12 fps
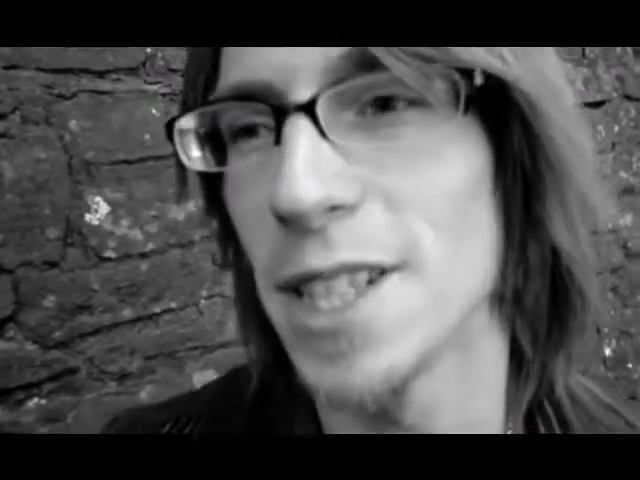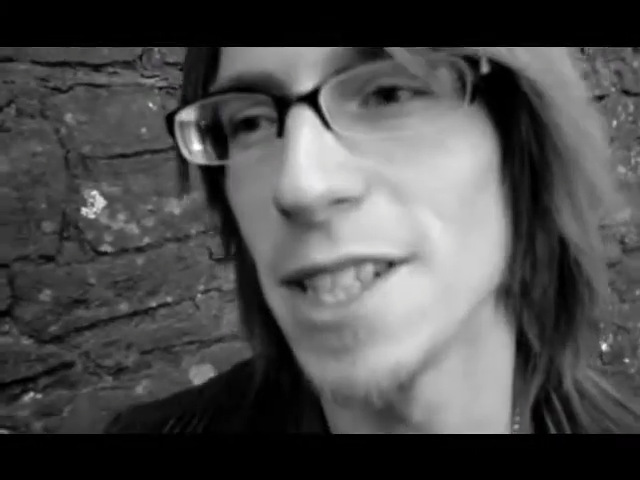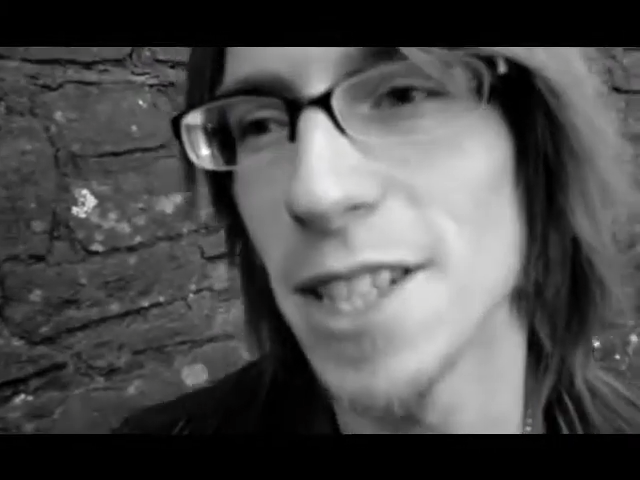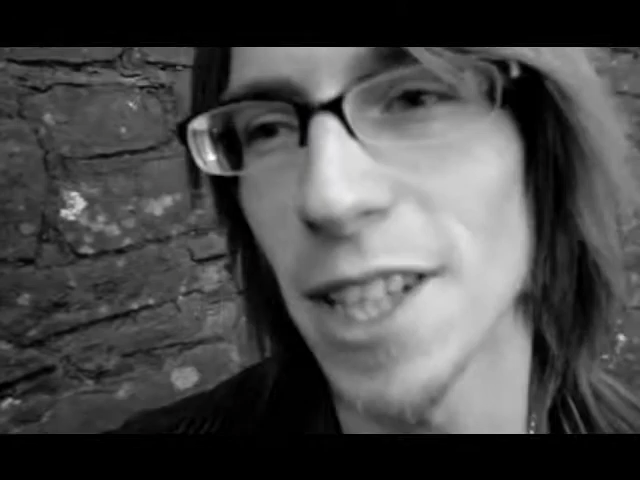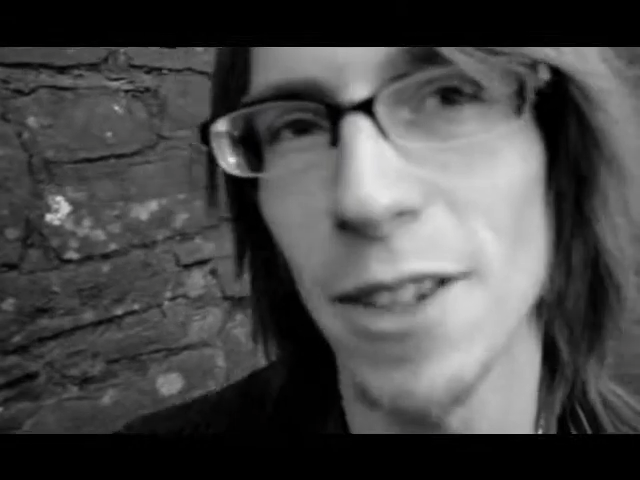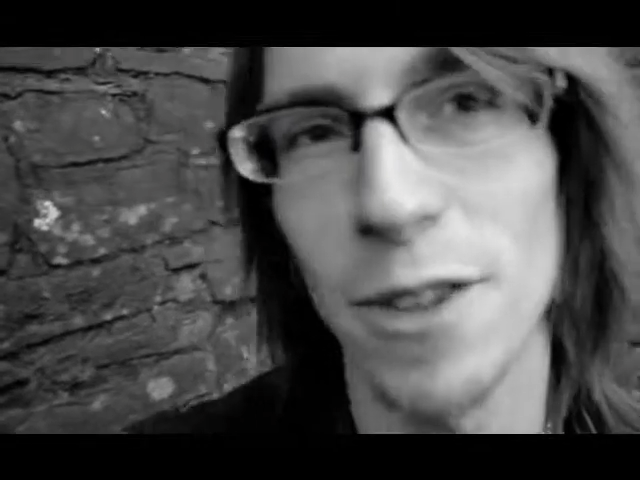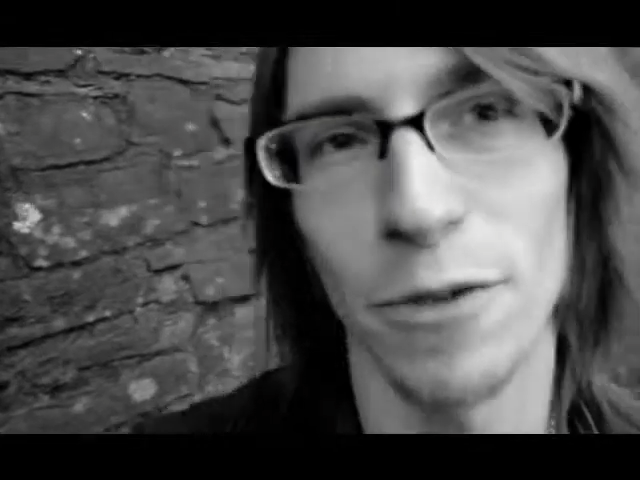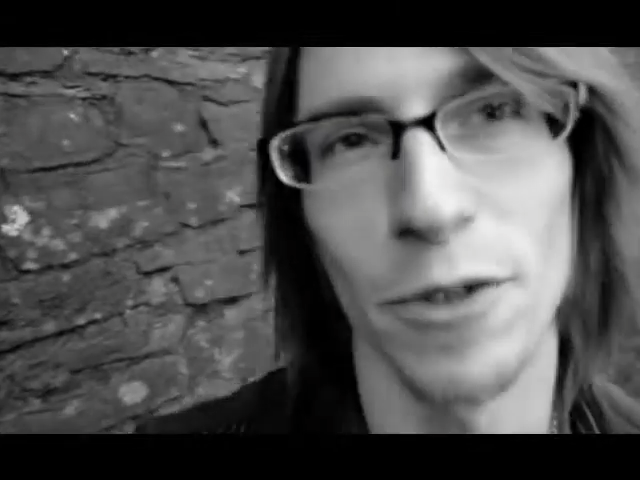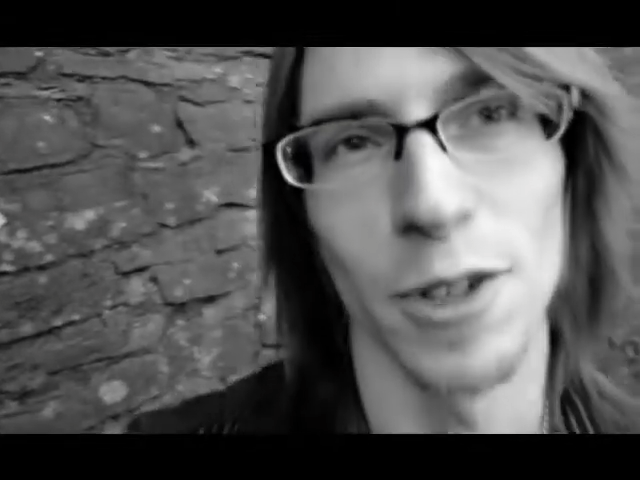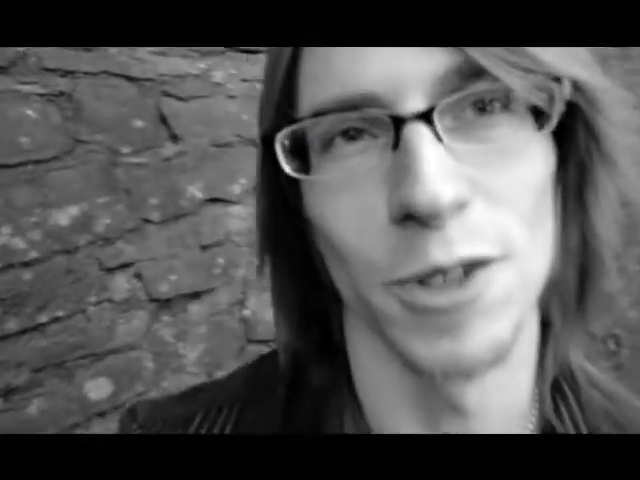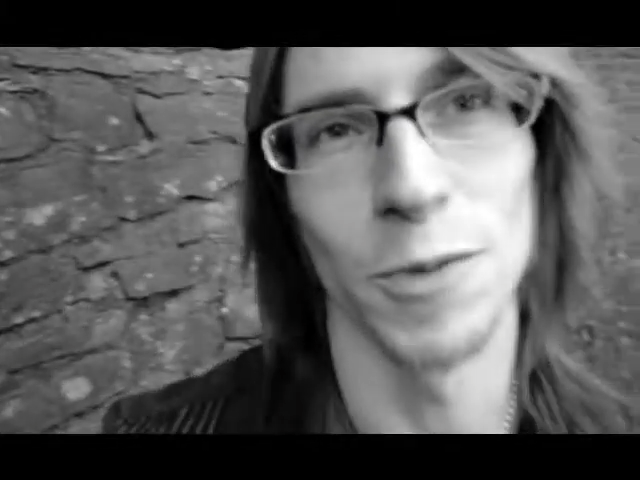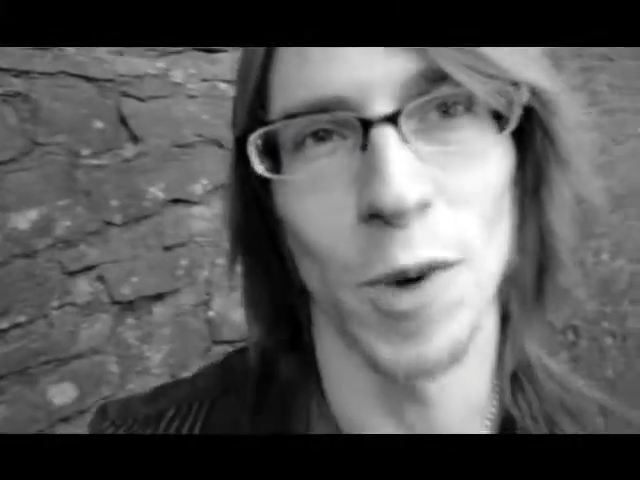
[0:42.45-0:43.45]
considered the
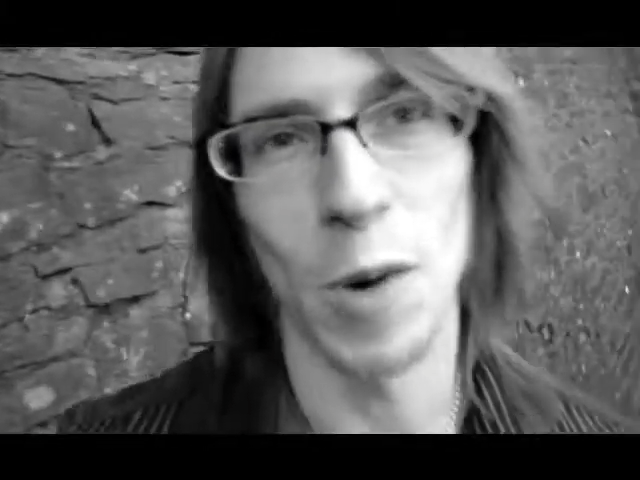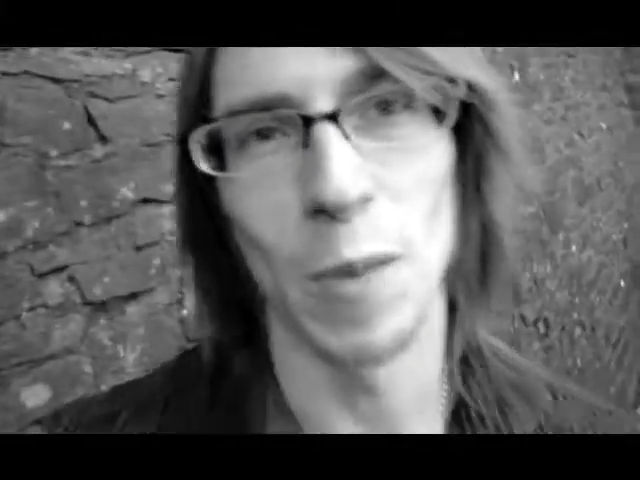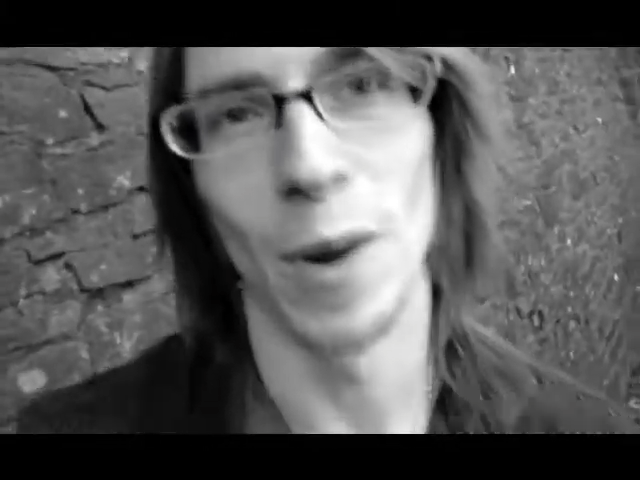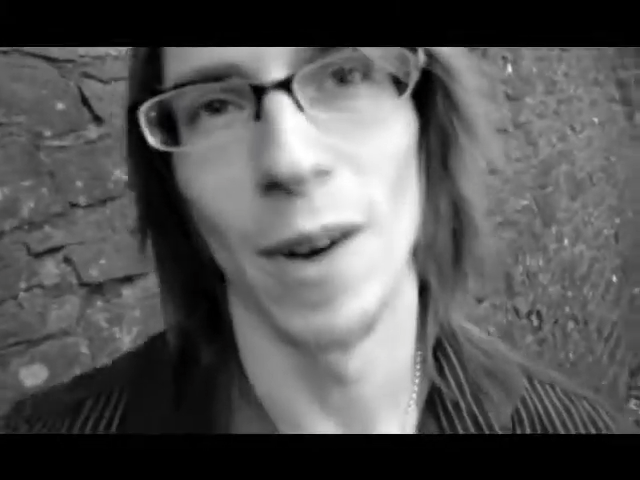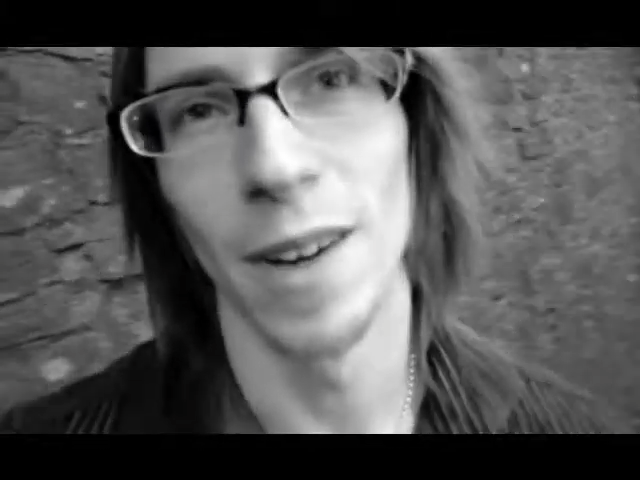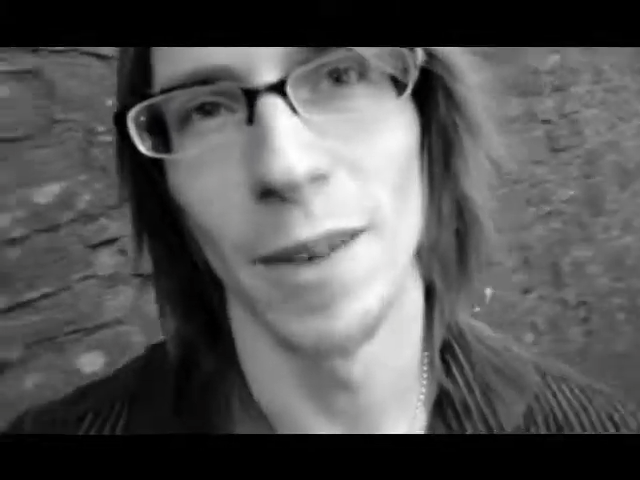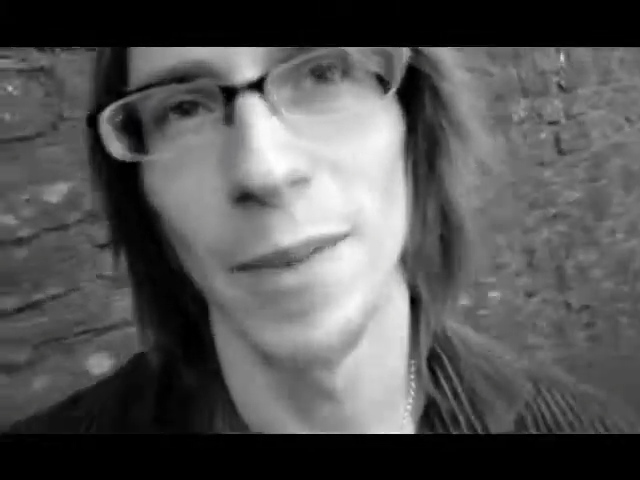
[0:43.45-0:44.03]
first robot?